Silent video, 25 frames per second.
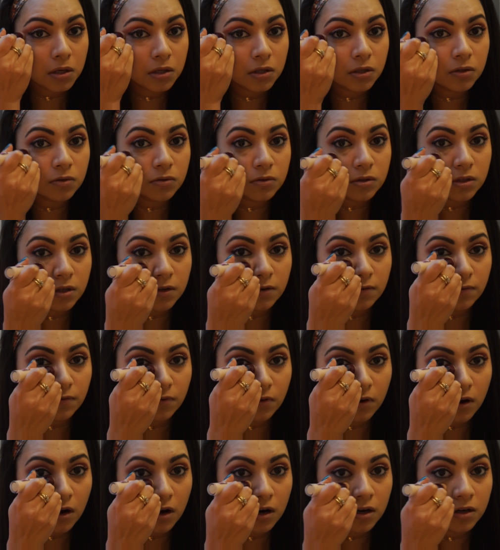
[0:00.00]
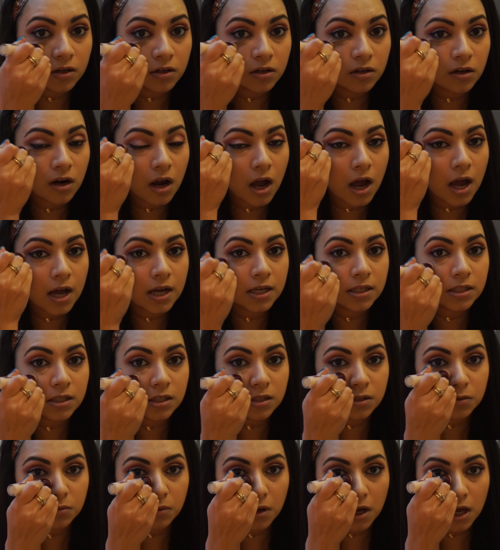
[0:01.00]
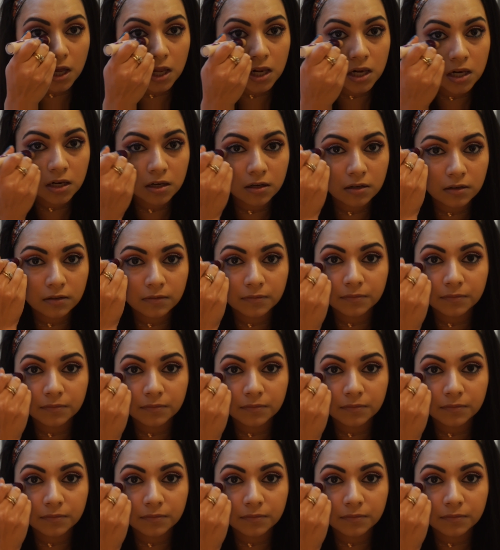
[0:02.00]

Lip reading: use it for under eyes as well.